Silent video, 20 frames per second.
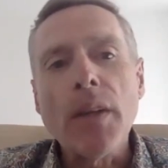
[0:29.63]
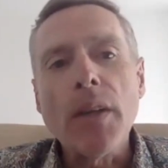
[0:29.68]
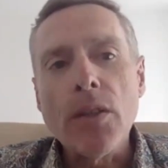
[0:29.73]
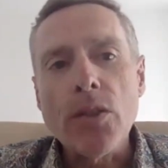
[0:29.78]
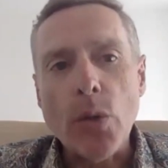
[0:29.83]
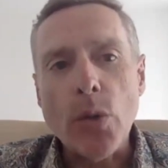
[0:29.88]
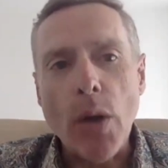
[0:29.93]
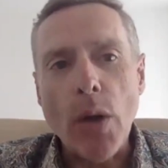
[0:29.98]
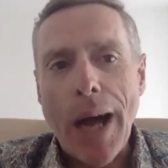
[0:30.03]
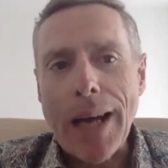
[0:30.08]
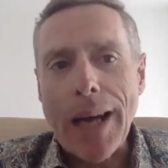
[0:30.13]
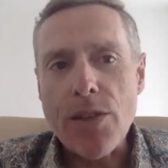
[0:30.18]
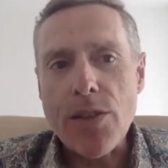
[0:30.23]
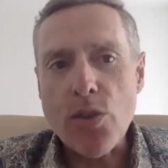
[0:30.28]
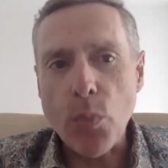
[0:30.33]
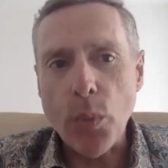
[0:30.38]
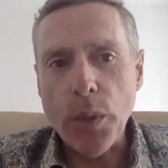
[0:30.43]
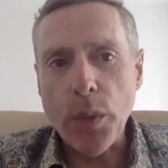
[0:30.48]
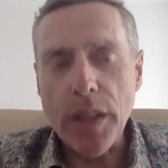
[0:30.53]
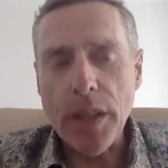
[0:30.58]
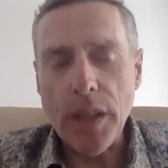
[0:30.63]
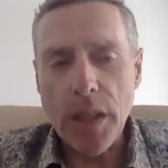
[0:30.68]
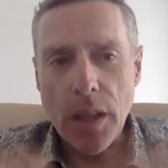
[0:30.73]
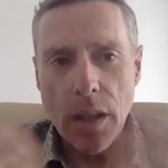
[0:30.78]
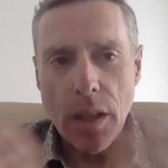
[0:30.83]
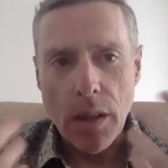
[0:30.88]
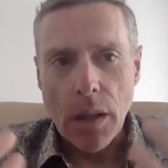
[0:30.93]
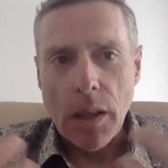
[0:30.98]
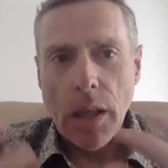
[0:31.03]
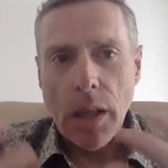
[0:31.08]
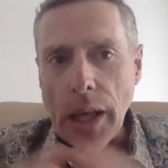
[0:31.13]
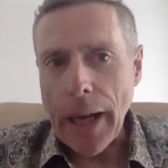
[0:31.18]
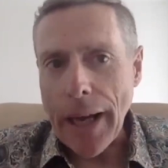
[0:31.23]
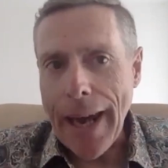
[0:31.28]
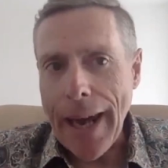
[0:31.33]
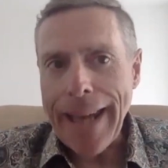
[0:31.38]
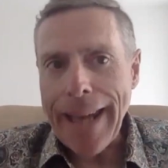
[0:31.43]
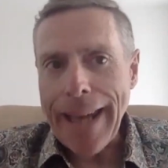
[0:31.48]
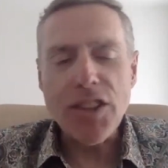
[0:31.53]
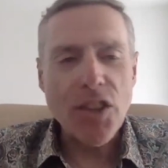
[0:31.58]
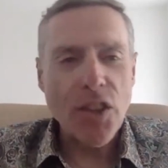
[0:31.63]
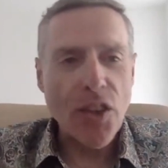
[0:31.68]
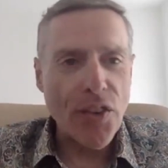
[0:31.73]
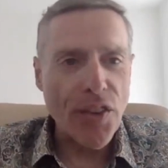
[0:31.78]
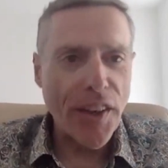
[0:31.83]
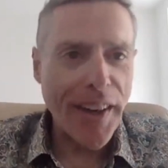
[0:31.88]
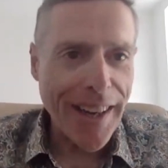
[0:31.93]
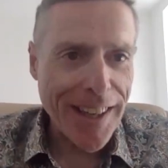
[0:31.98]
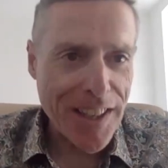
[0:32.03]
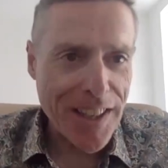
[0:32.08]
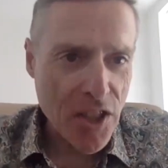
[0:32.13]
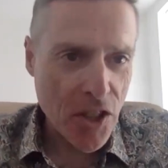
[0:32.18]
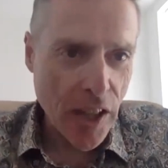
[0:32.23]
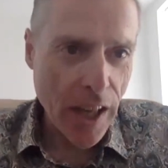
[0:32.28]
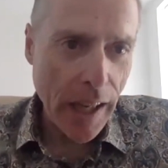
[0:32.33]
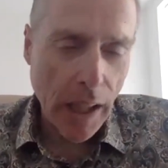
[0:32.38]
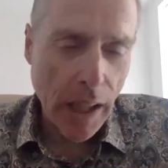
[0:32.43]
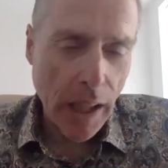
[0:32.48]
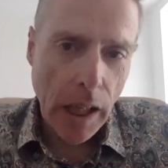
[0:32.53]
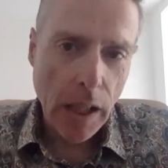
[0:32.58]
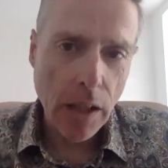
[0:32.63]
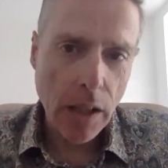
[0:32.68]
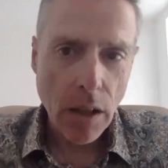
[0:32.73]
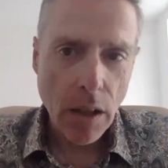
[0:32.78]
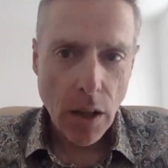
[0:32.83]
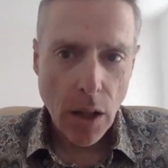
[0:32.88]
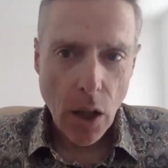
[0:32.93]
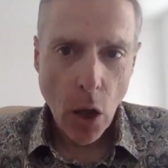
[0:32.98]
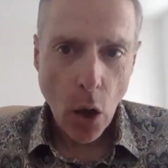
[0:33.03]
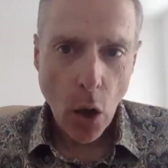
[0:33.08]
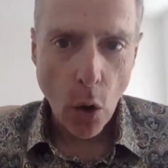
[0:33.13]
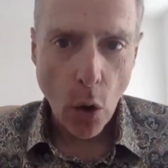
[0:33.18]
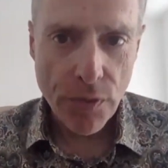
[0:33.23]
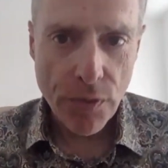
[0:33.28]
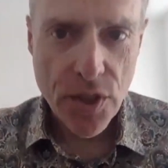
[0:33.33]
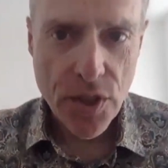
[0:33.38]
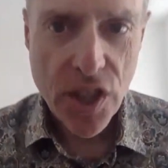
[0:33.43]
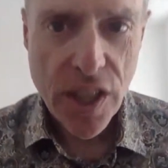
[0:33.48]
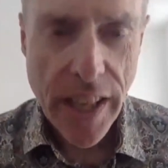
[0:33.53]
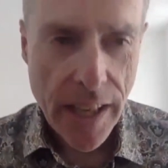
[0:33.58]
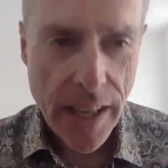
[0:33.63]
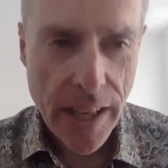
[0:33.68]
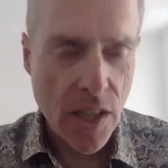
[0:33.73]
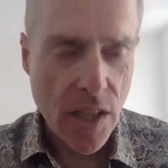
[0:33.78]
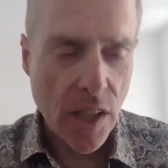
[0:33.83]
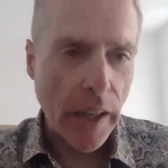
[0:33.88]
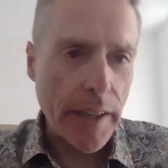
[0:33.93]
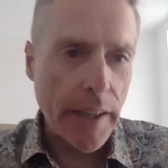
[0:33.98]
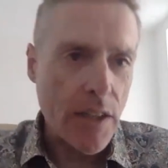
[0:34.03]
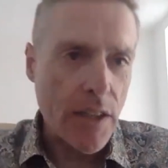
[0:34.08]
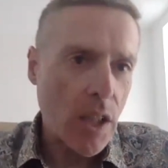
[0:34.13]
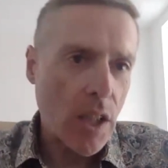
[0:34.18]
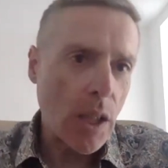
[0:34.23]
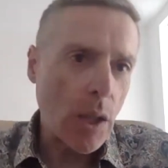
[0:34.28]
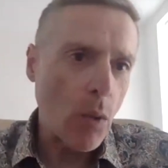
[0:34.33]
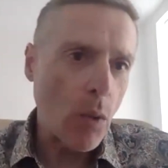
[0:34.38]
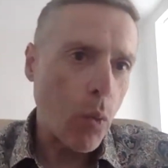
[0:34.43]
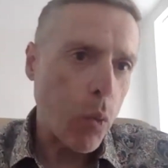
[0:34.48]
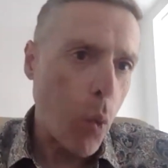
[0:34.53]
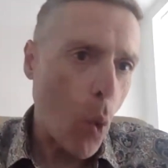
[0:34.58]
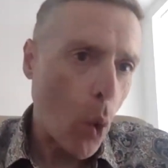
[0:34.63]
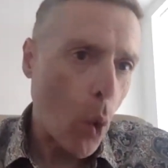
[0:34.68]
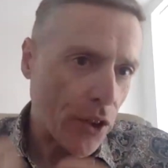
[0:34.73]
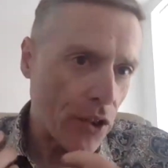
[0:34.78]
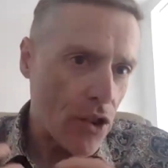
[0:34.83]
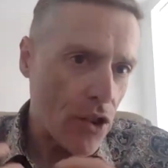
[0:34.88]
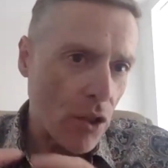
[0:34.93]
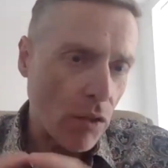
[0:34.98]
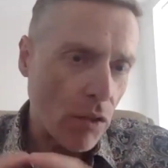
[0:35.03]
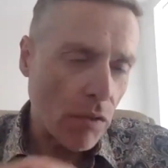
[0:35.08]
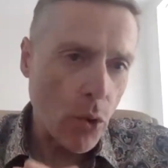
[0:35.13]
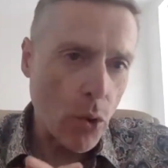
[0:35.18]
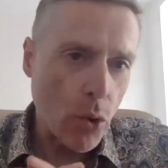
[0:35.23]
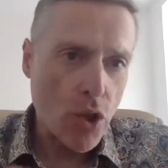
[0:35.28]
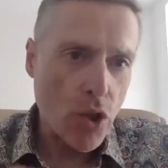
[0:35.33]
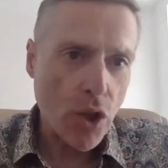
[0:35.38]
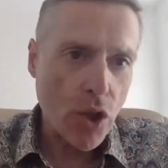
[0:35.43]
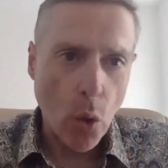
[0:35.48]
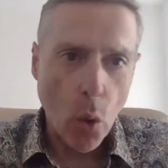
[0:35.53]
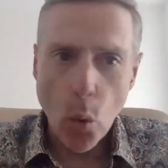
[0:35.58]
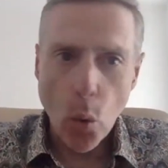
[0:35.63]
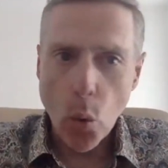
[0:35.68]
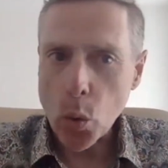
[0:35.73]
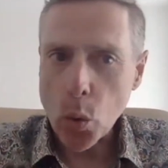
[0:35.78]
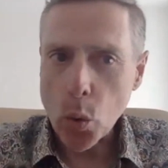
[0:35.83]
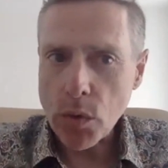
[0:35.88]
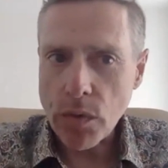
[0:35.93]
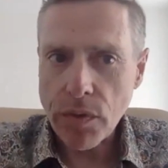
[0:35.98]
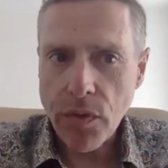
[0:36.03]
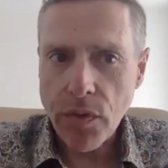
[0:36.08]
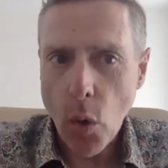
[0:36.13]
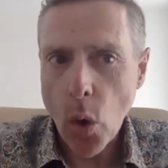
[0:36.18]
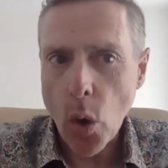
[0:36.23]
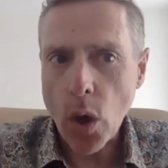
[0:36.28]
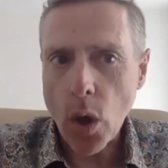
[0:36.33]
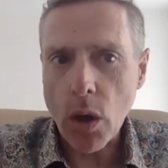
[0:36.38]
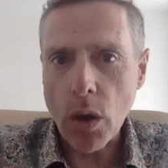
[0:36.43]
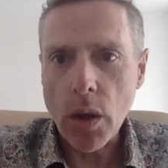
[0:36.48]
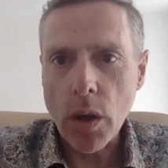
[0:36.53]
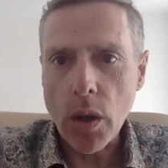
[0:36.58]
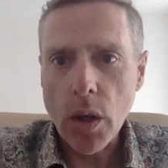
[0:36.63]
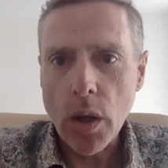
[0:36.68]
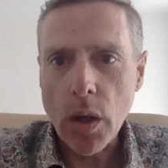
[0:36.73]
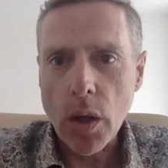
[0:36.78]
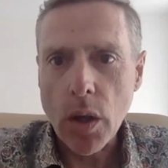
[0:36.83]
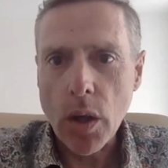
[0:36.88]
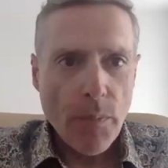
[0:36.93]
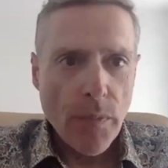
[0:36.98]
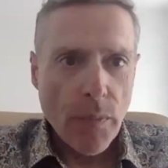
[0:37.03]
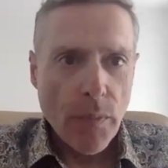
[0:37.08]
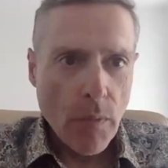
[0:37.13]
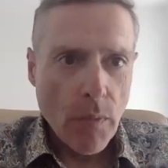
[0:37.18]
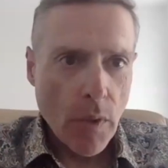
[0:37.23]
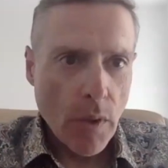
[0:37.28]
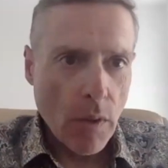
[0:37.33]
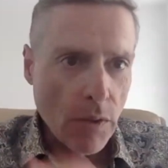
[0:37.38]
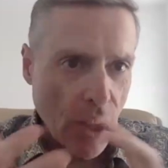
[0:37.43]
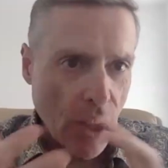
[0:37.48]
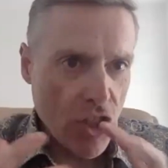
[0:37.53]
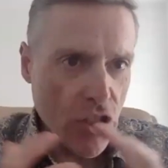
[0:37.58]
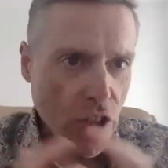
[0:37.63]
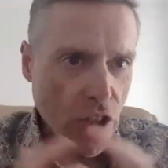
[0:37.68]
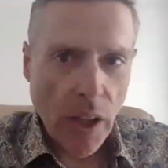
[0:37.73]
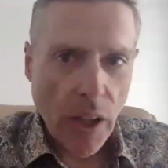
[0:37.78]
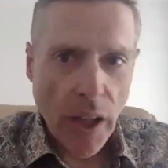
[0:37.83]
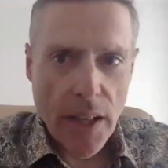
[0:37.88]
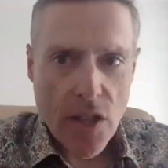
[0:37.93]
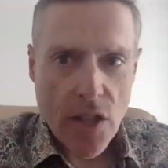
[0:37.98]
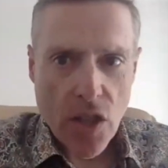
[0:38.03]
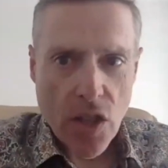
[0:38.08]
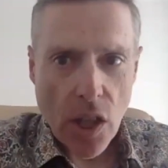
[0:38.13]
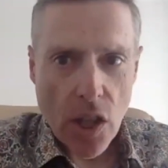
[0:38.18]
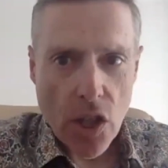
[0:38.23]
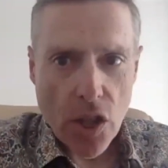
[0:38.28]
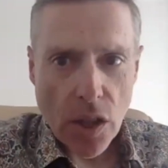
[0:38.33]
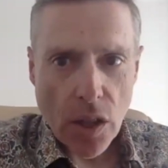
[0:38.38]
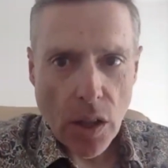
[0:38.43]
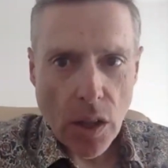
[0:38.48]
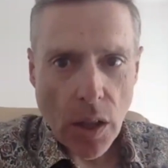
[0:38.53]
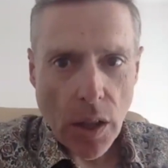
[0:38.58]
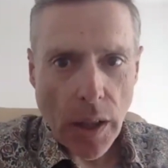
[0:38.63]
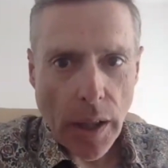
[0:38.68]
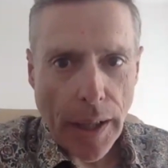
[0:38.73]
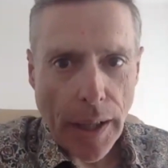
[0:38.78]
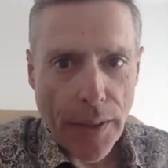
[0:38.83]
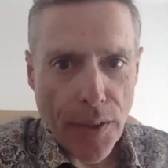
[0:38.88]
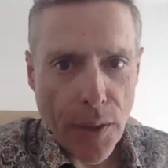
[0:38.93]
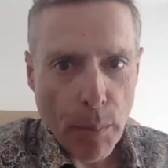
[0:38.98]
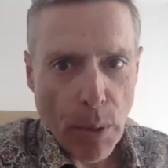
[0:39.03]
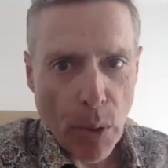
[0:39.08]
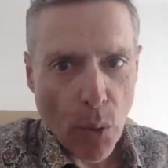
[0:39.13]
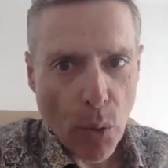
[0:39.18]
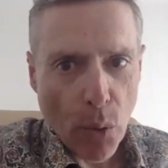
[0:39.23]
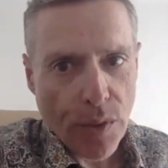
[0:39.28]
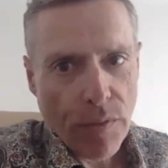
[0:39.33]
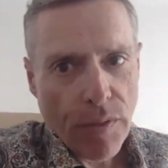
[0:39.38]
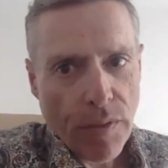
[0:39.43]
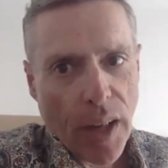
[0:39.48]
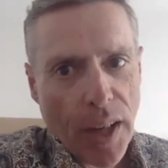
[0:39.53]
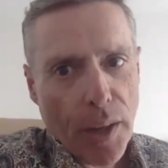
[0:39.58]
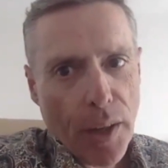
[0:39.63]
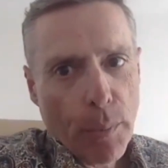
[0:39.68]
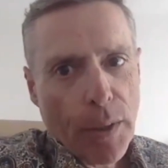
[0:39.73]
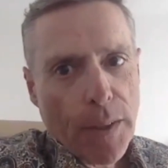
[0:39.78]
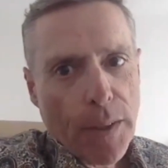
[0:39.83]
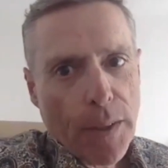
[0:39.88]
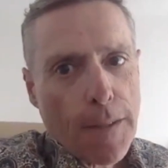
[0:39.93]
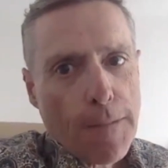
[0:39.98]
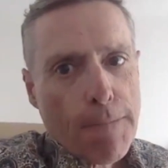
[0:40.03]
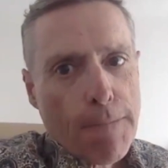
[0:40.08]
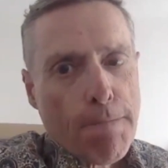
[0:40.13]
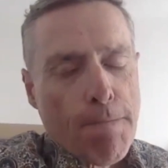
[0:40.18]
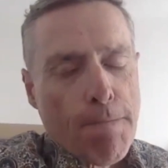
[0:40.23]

So as we enter the next decade of CSIC, what does the future hold for digitalisation and the built environment?